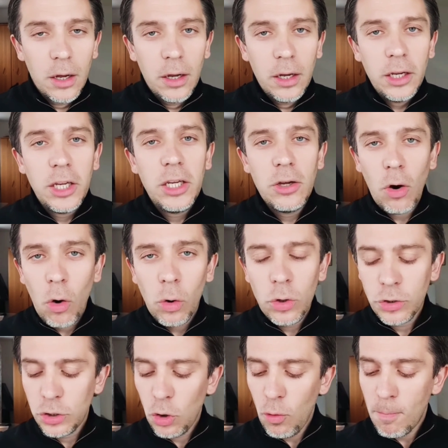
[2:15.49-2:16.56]
"He
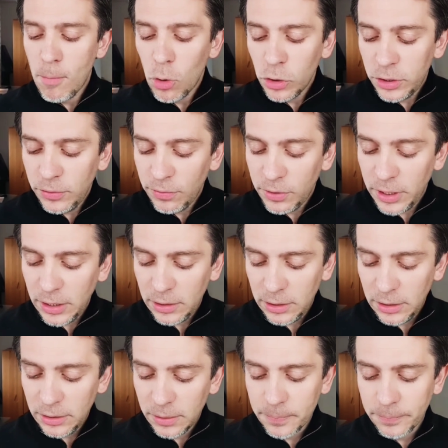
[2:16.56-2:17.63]
also
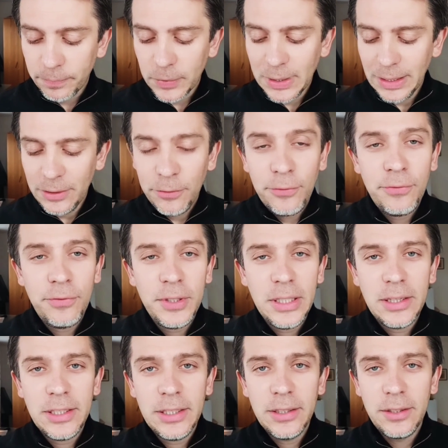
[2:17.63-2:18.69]
motivated and
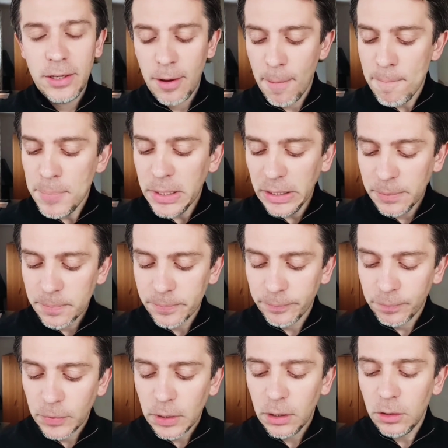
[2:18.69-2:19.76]
fitted me
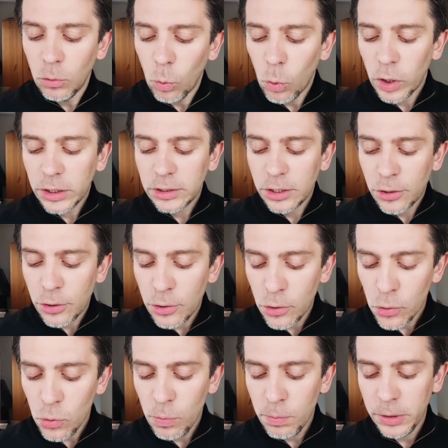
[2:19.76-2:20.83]
and worked
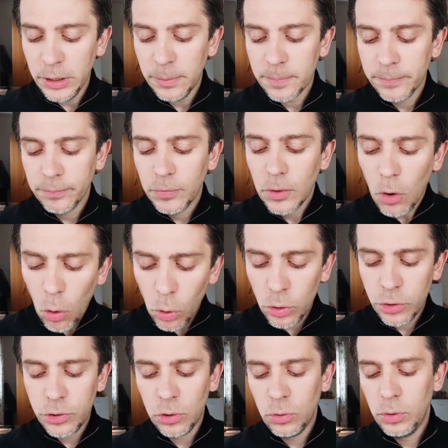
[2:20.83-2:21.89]
through me
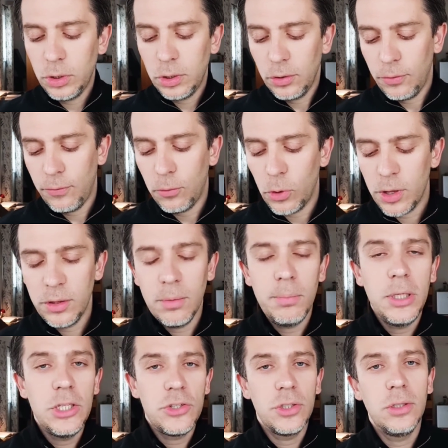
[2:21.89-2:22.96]
also for the
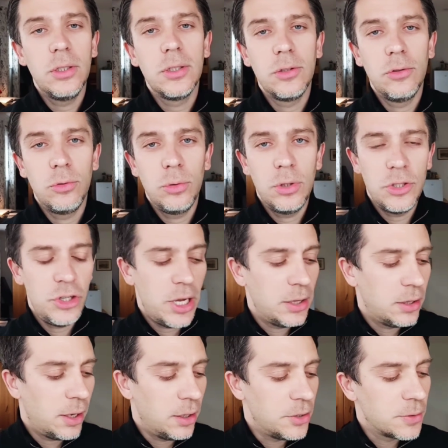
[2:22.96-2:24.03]
mission to the
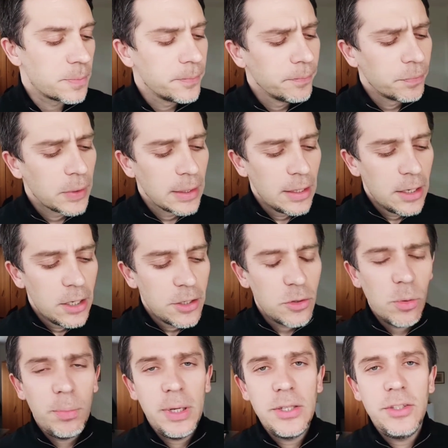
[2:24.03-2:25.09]
Gentiles." So
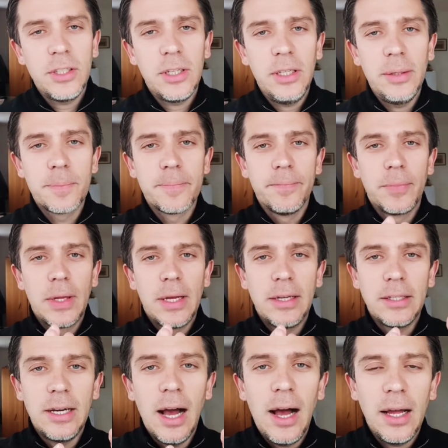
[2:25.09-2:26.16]
basically,
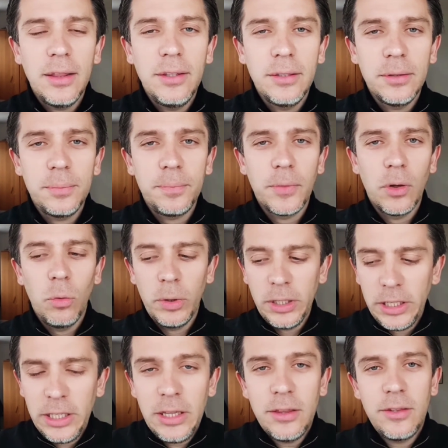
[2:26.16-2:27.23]
God, when
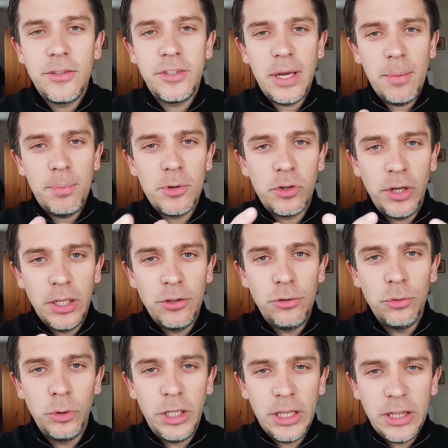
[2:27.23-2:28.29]
He separates
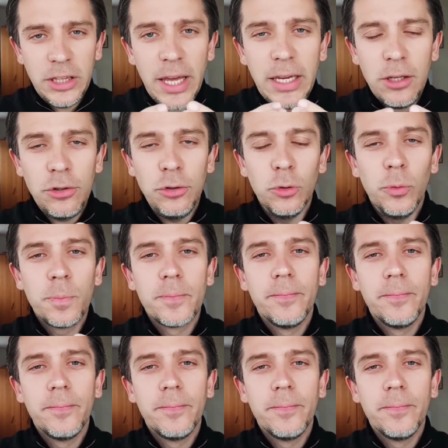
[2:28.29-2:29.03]
you, He takes you